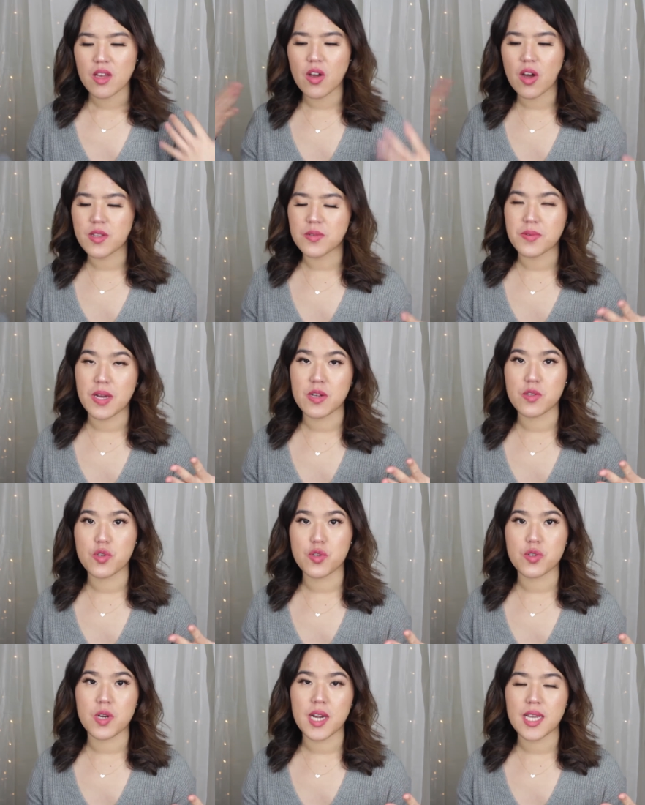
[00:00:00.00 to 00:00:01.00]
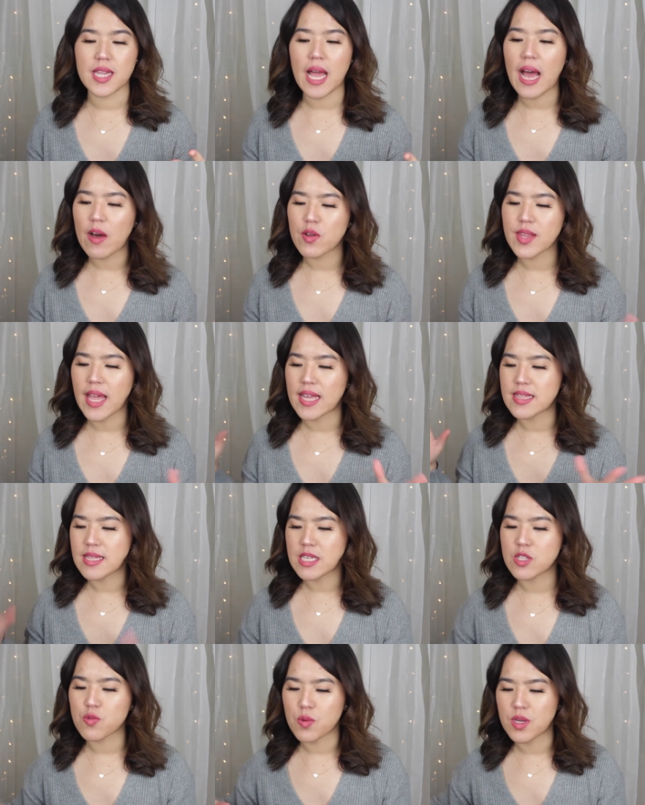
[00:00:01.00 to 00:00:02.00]
got around to try it out, and
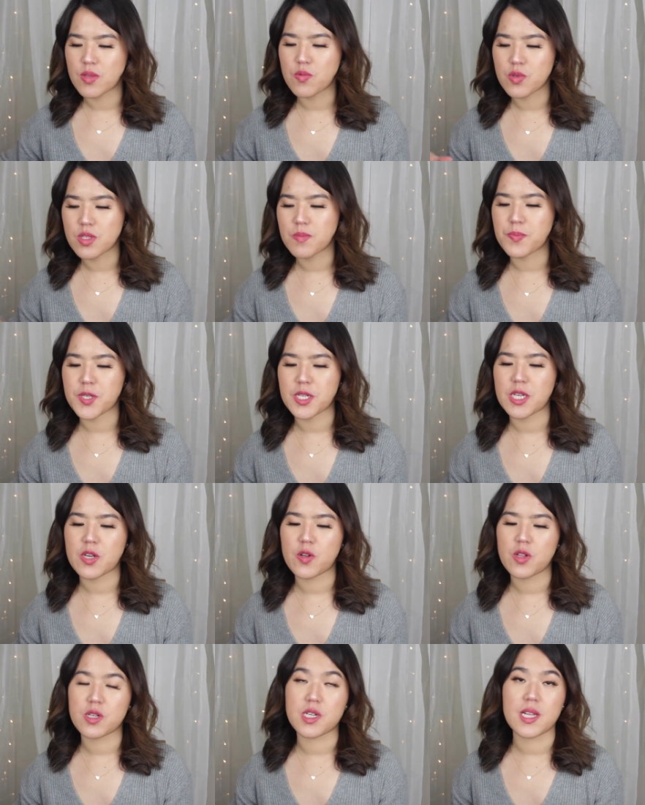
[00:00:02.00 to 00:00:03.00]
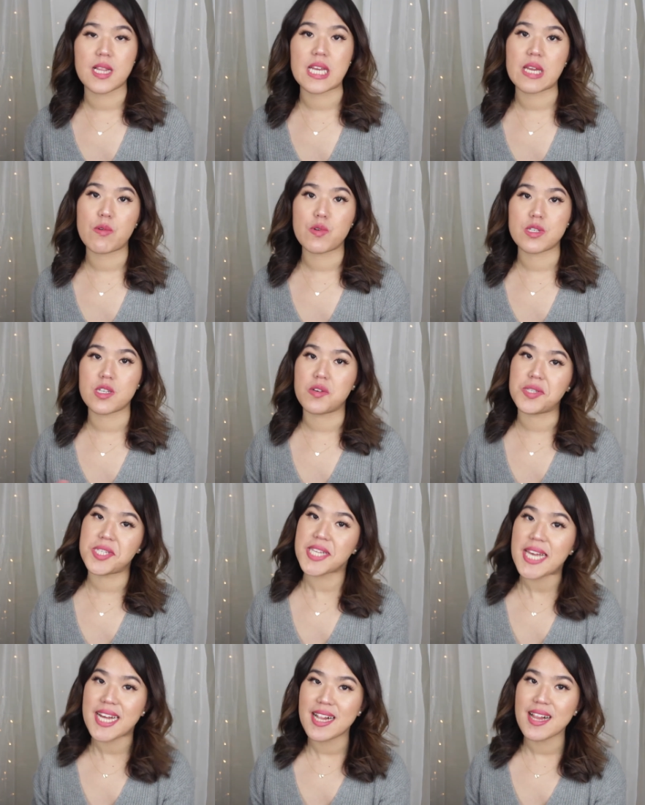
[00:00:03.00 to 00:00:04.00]
this one was particularly was on
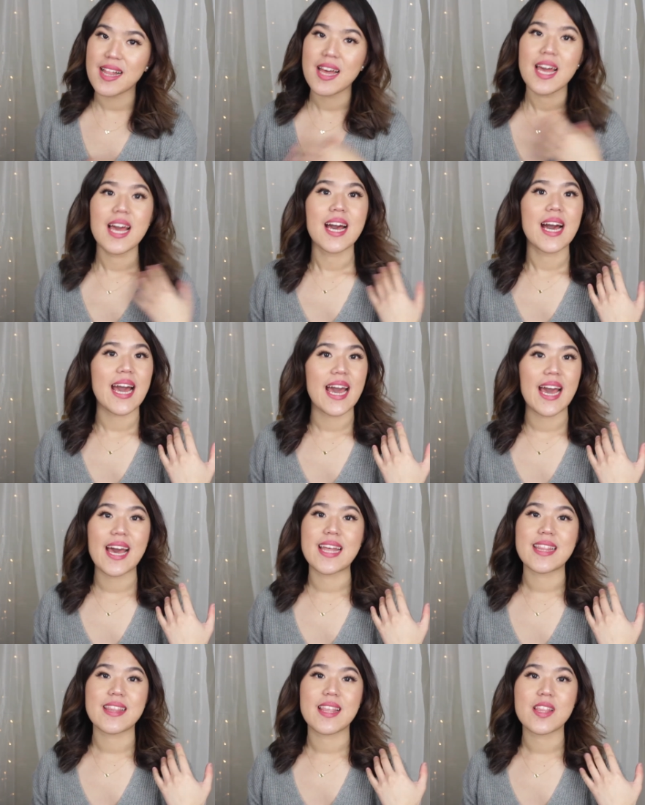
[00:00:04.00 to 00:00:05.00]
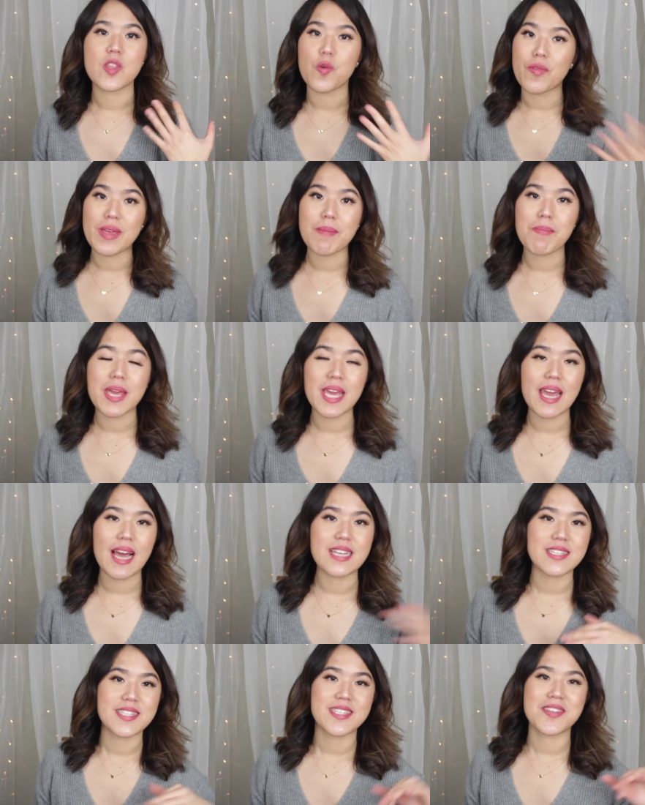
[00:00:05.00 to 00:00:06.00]
sale, and knowing me,
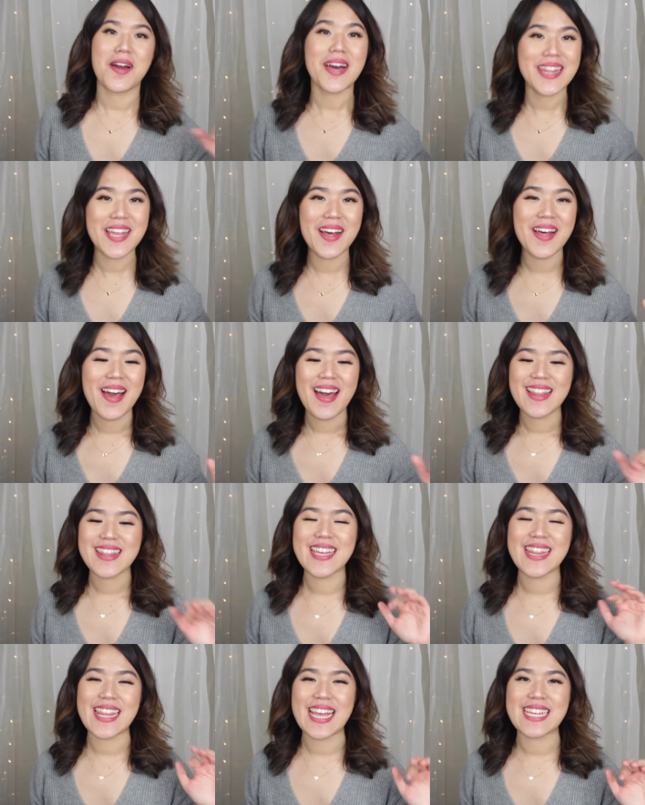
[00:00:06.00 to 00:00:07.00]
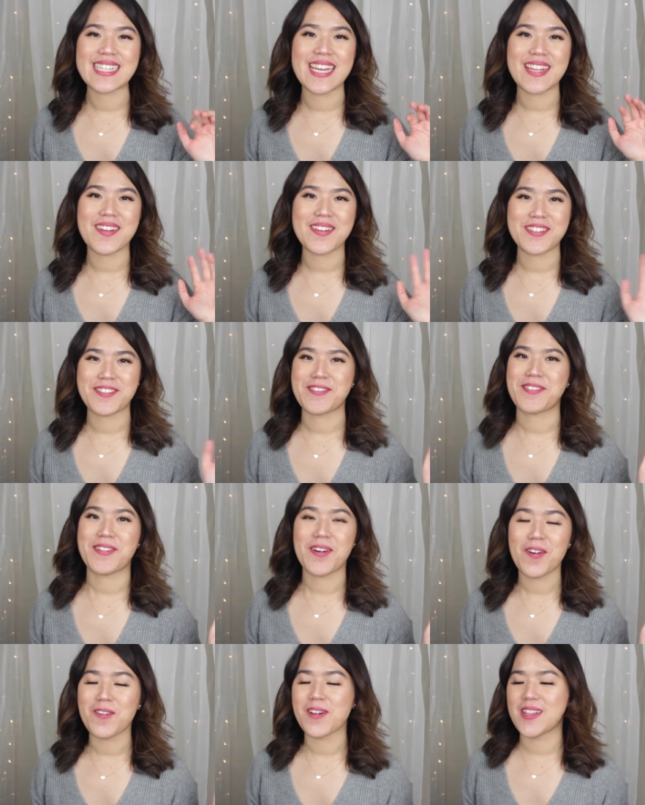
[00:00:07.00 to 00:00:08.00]
I just got the things that are
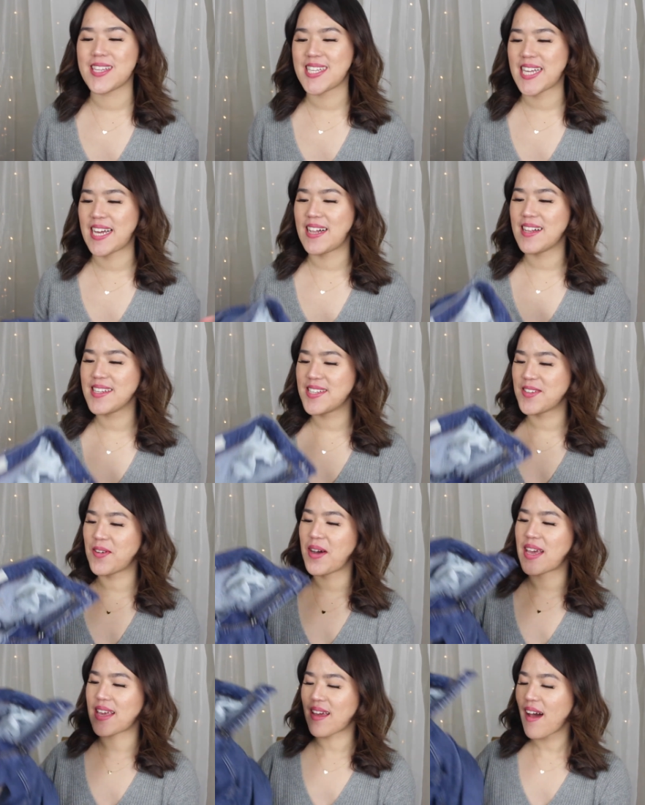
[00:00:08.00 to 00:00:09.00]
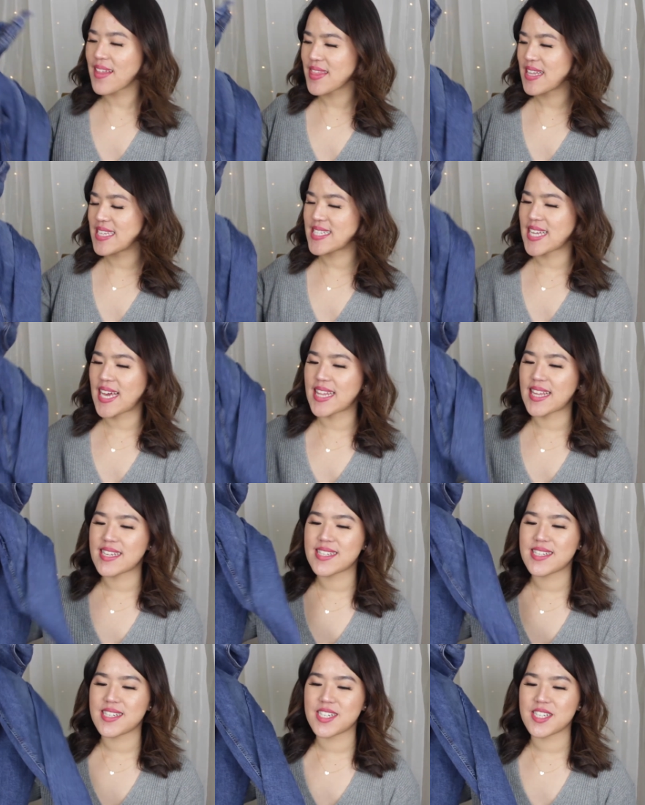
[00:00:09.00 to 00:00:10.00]
on sale. So I got this, and
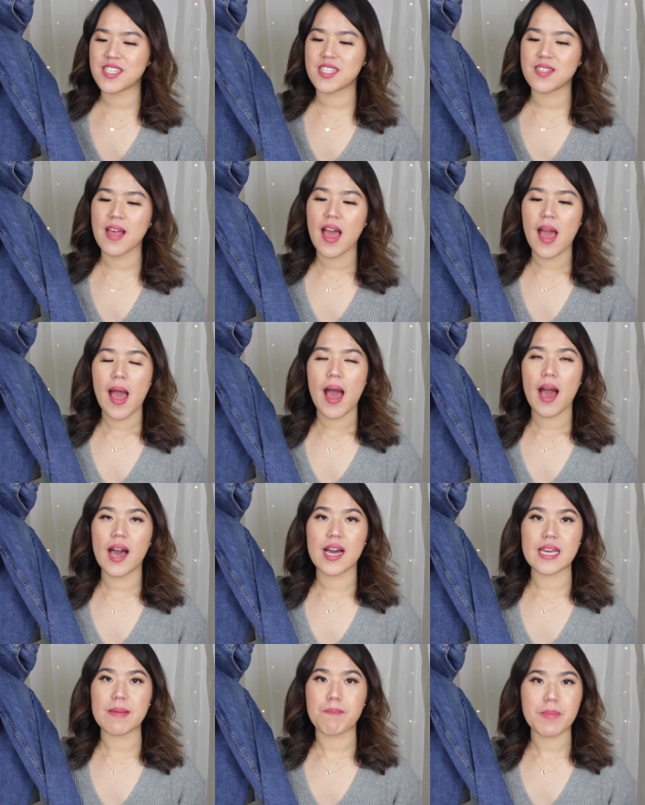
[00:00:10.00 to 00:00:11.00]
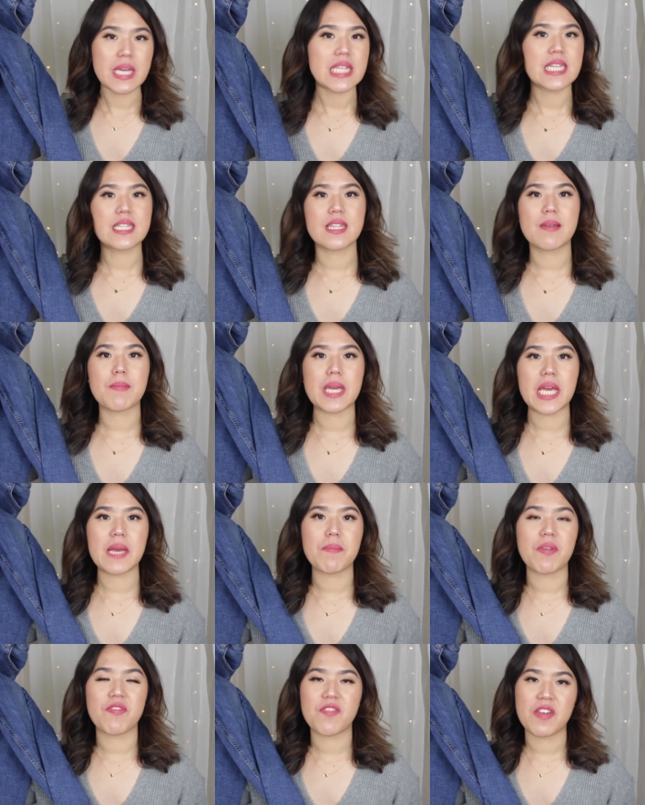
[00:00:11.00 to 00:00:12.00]
it's just uh, immediately
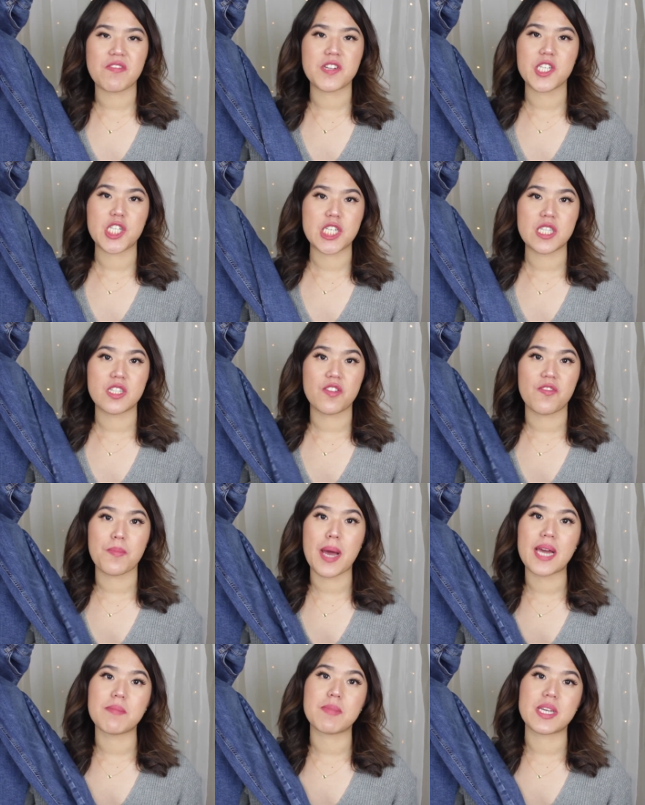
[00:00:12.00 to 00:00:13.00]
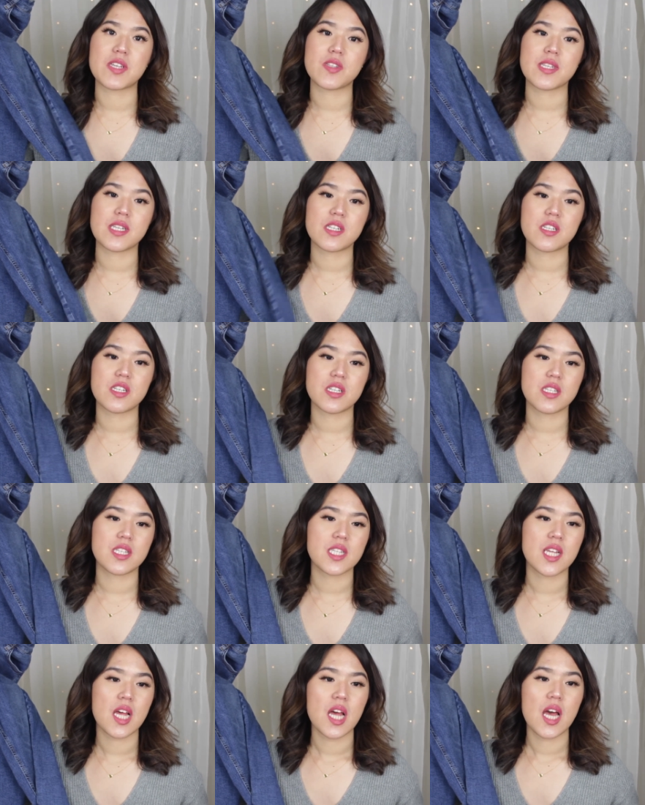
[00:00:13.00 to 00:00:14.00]
became a favorite jeans of mine, because it's
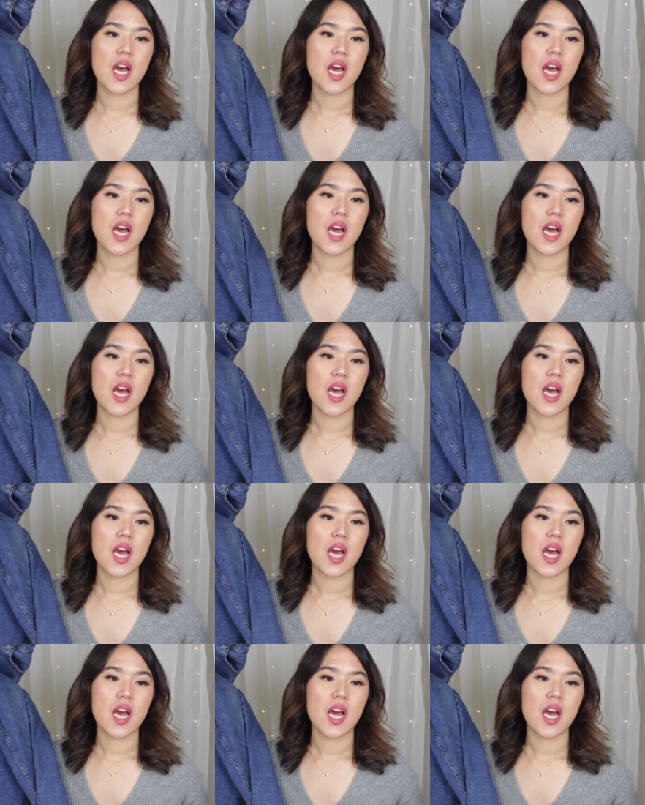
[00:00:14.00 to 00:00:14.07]
just